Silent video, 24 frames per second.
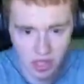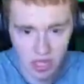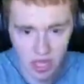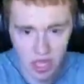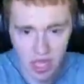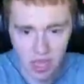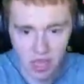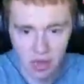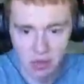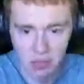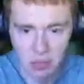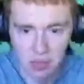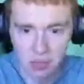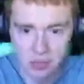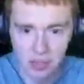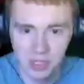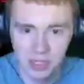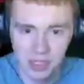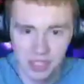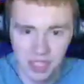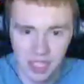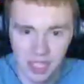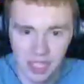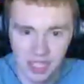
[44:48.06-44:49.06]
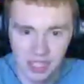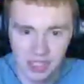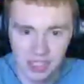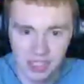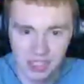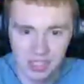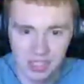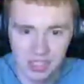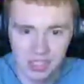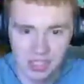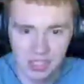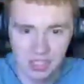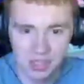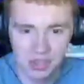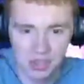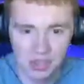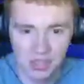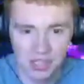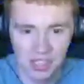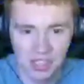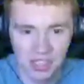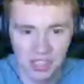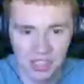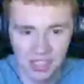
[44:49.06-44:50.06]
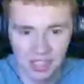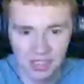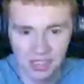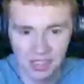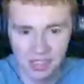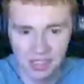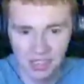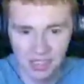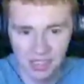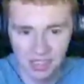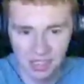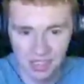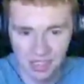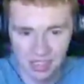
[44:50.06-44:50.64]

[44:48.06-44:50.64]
Damn, I'm just getting killed.